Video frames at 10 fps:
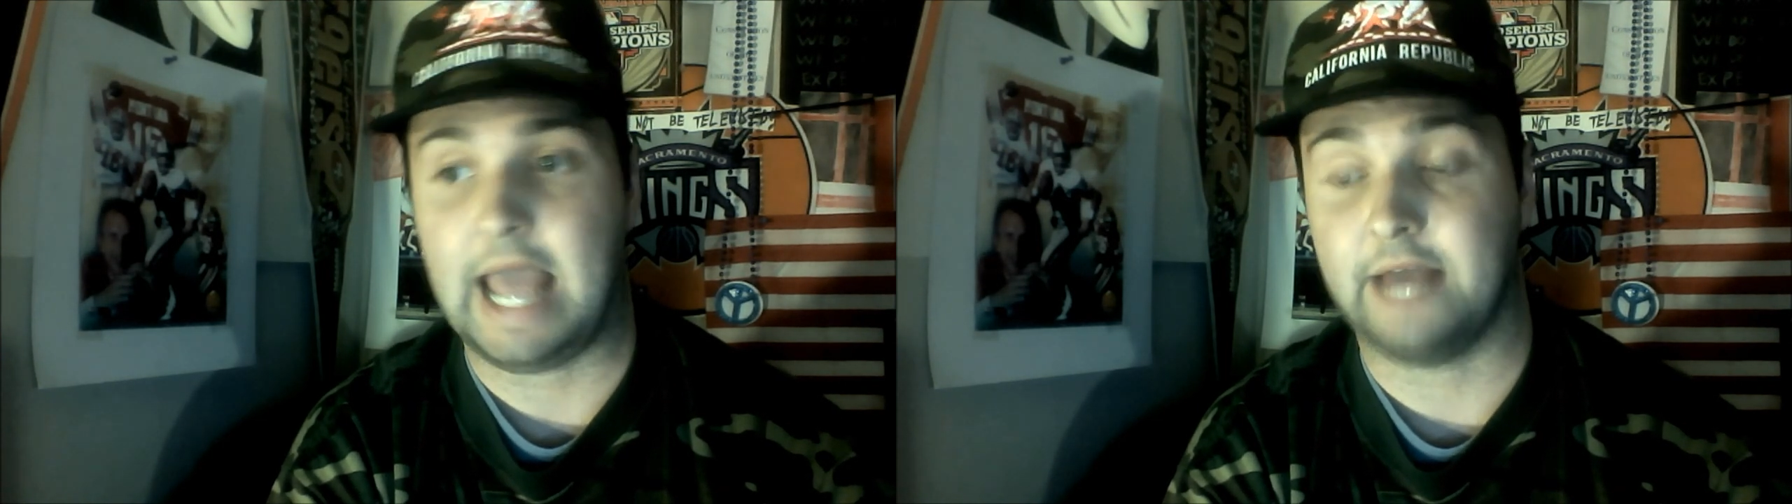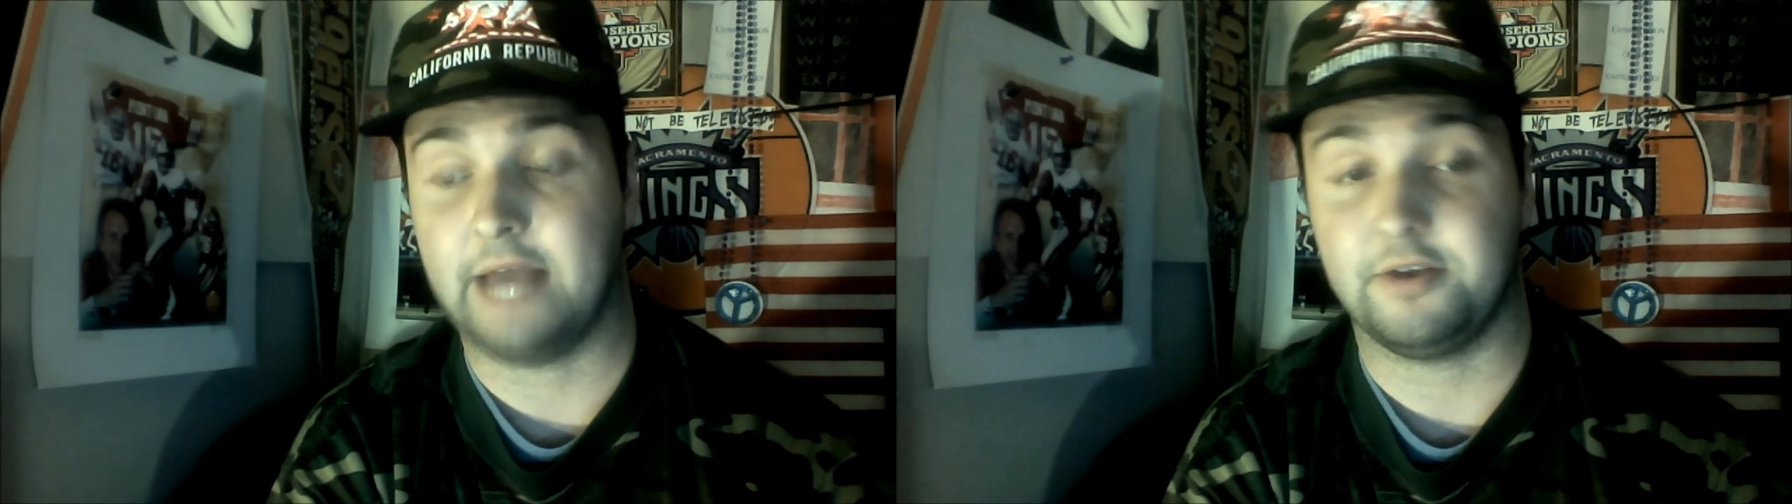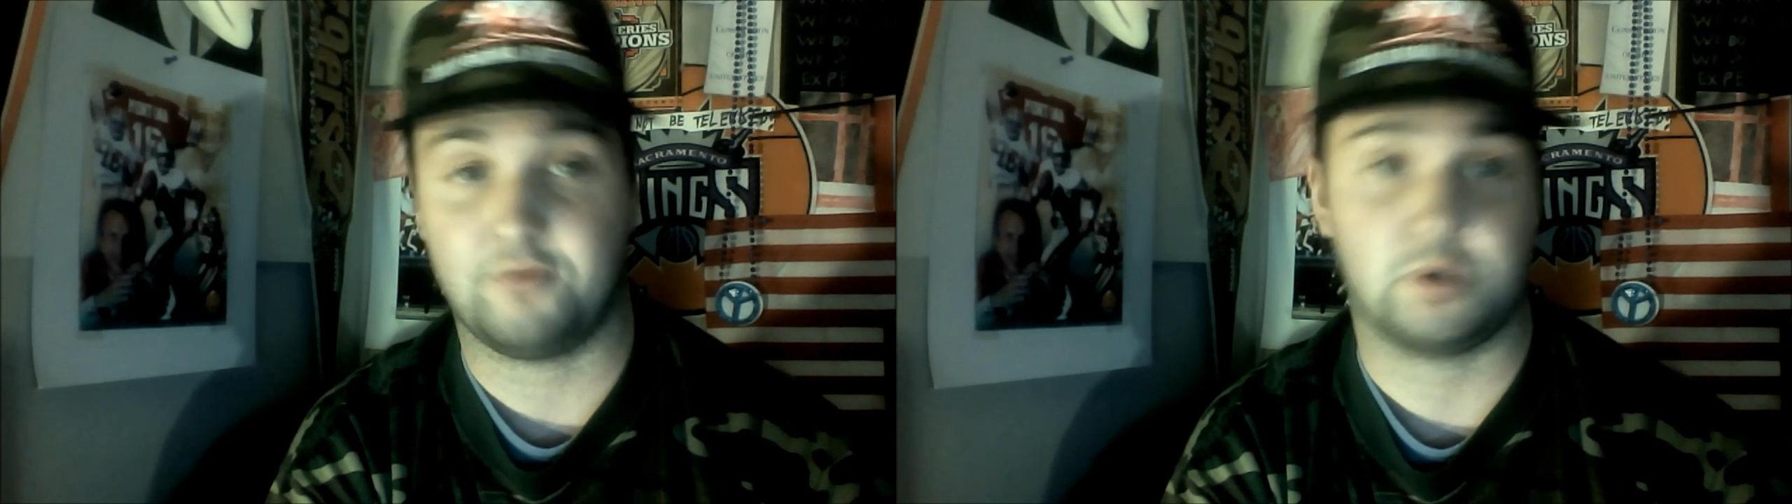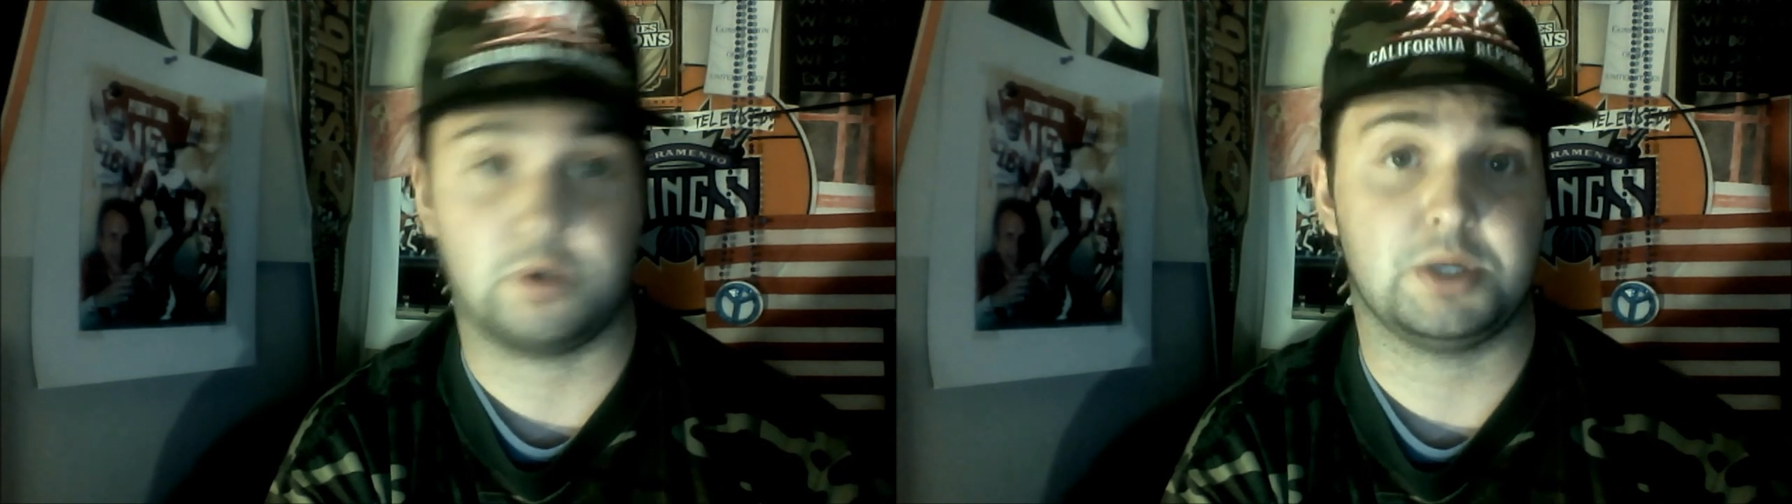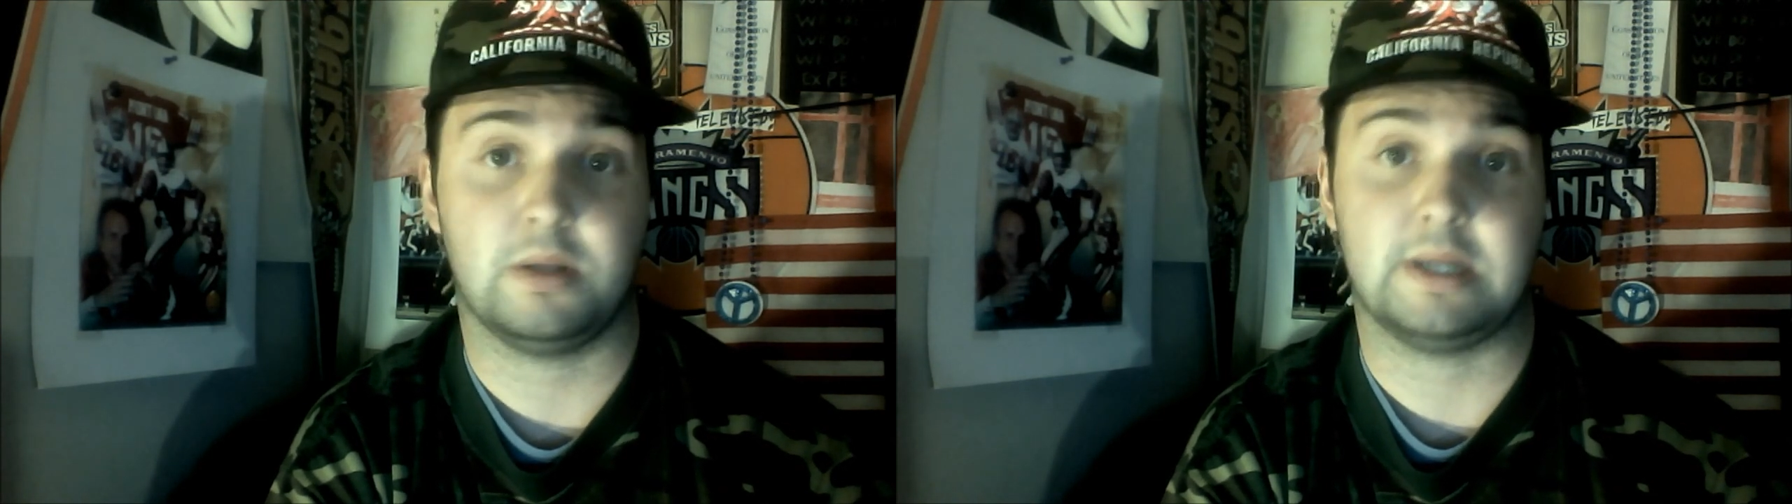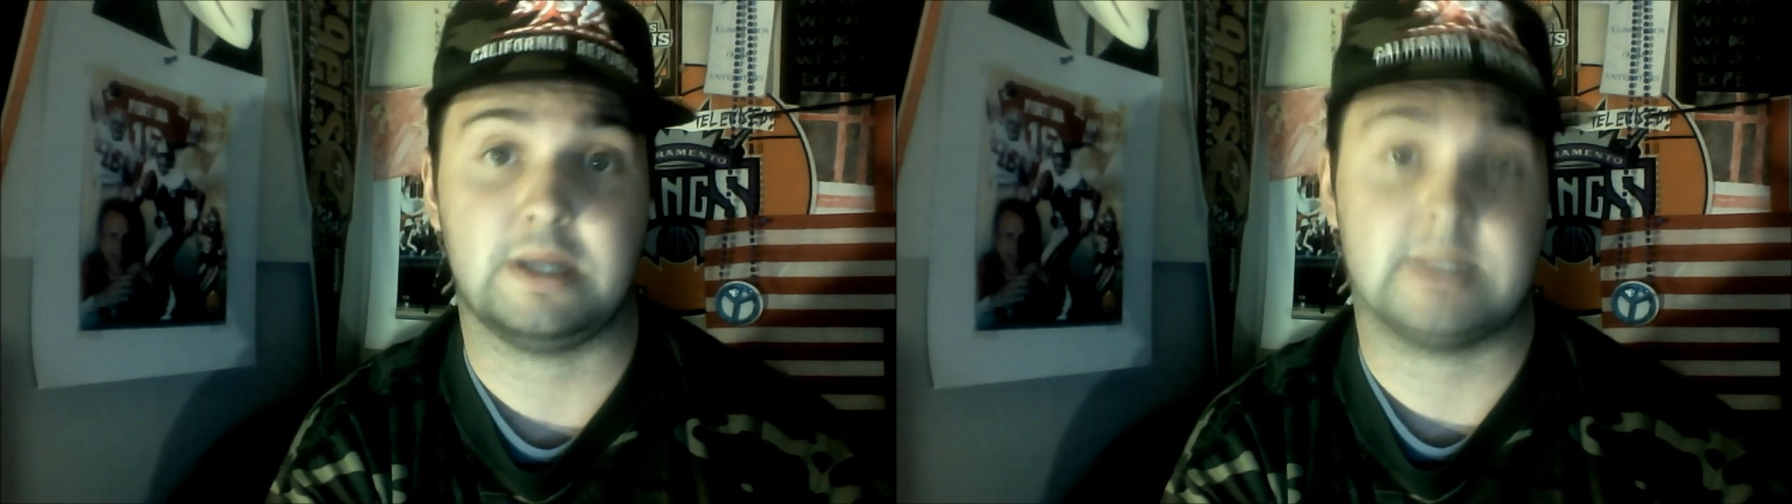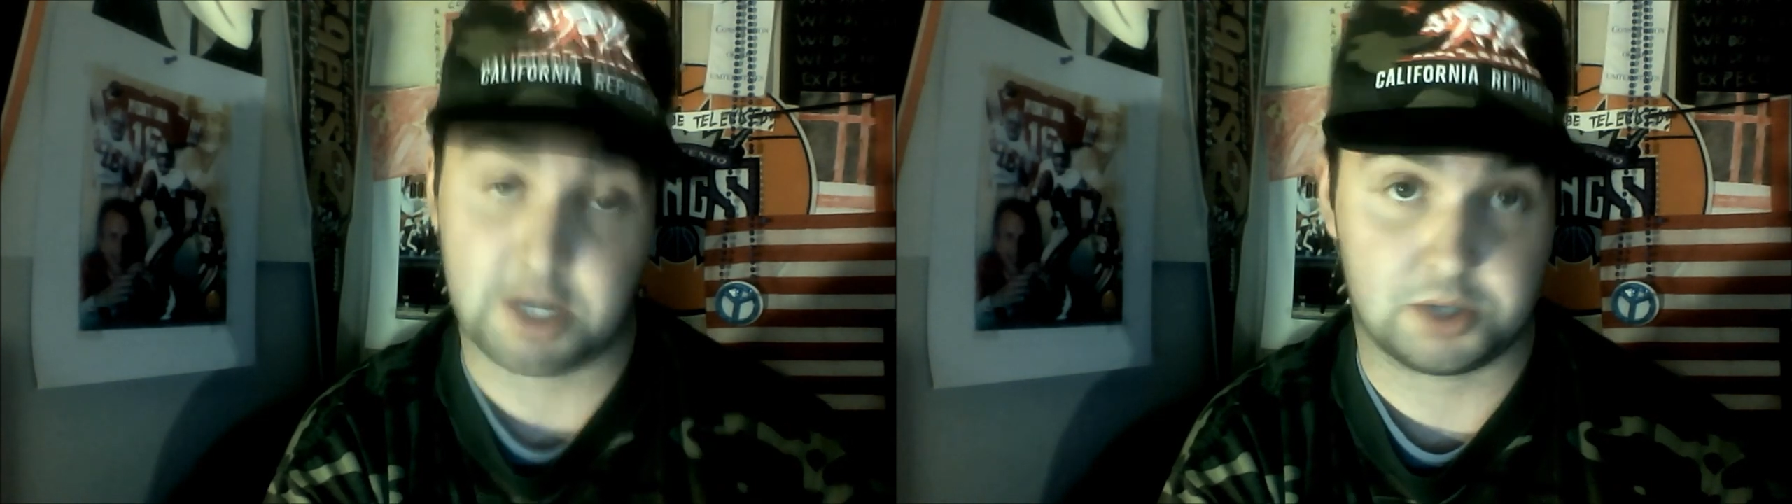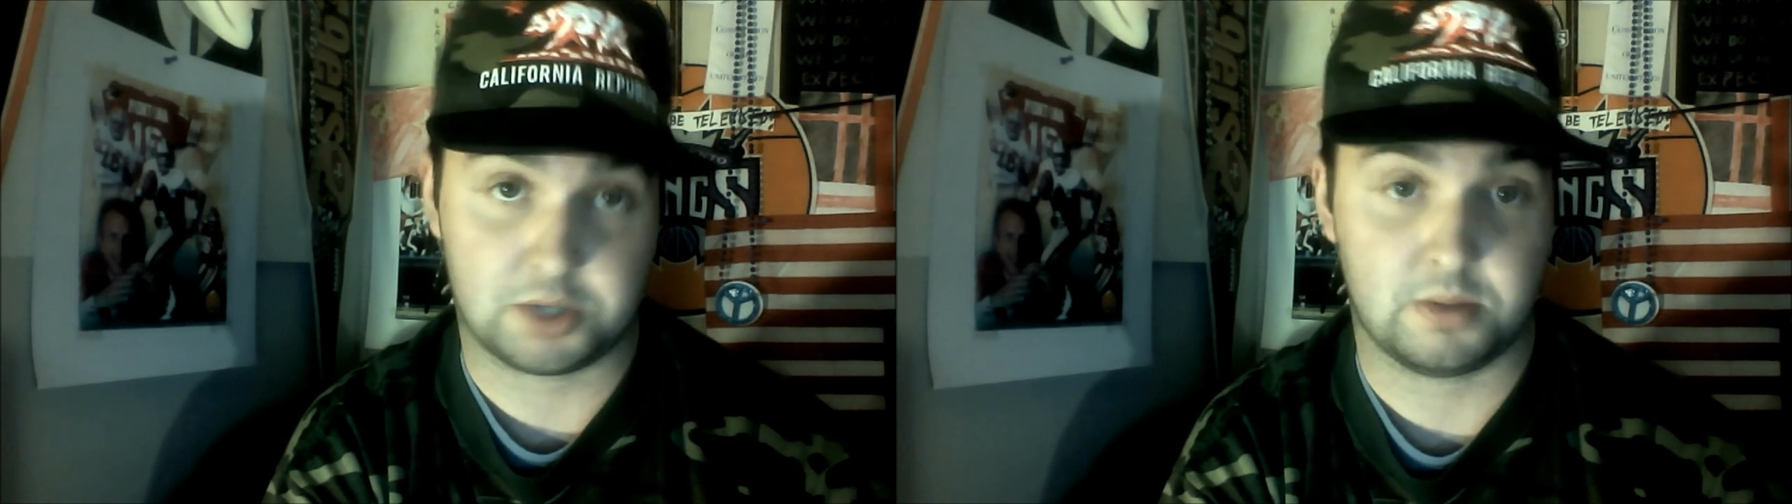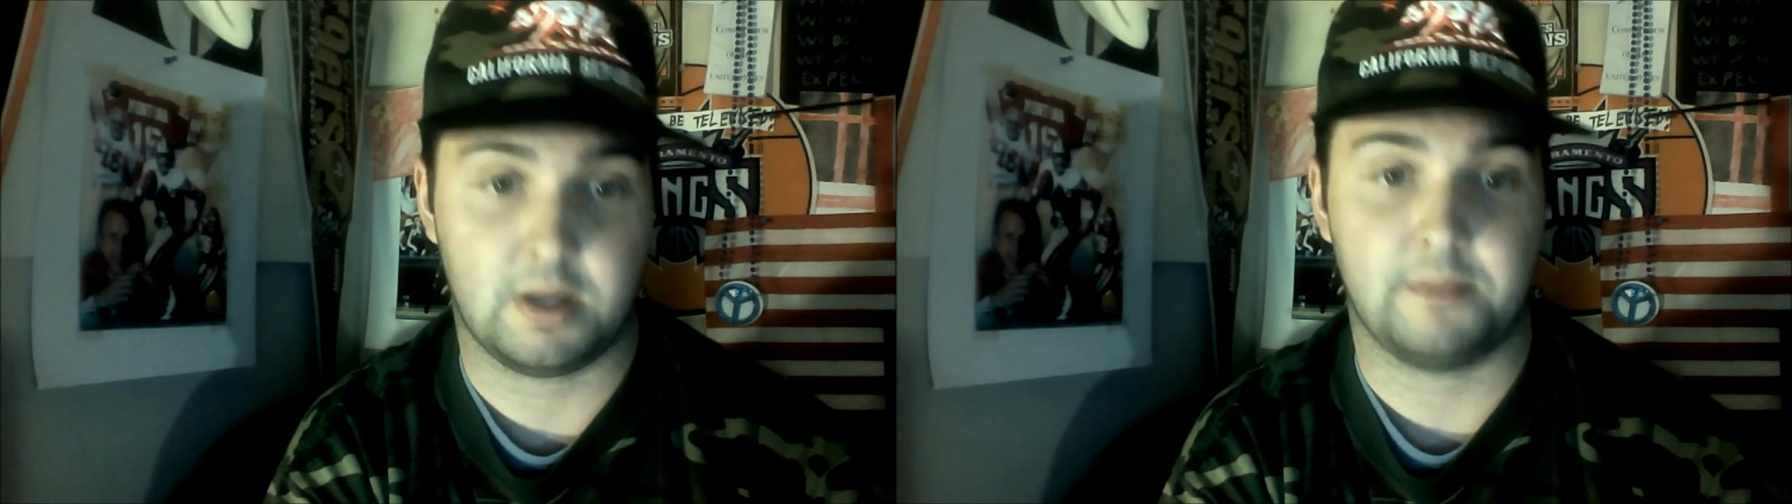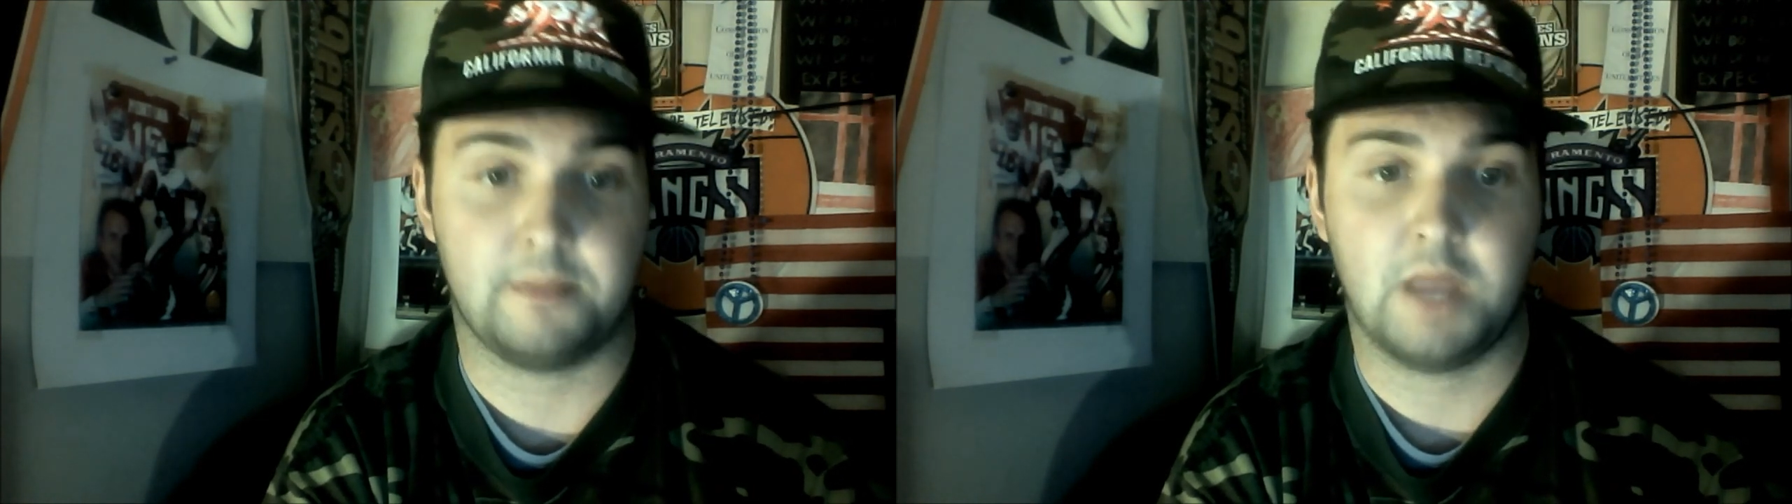and unfortunately
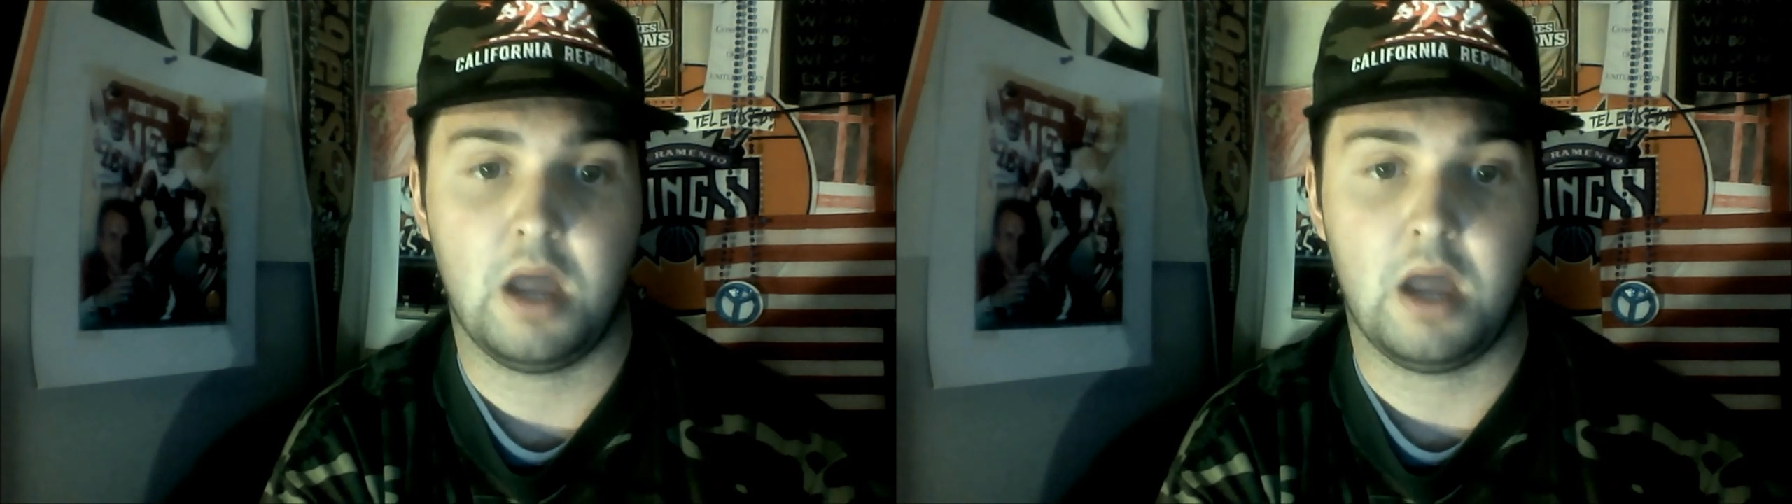sexually.